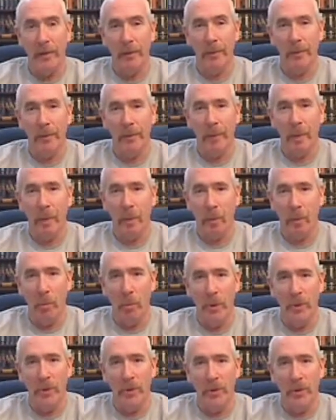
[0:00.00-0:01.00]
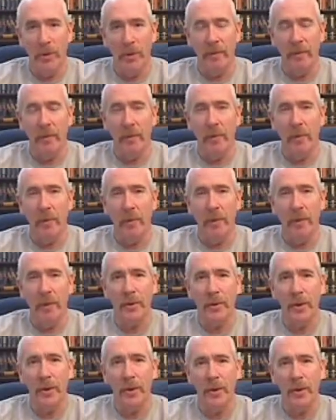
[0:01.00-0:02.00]
Only a couple more days left of
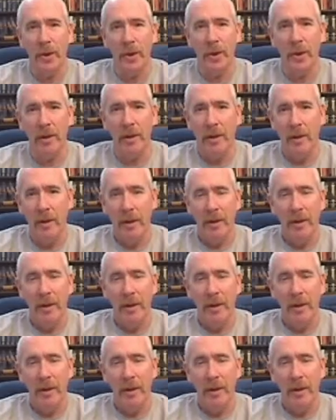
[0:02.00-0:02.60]
2010,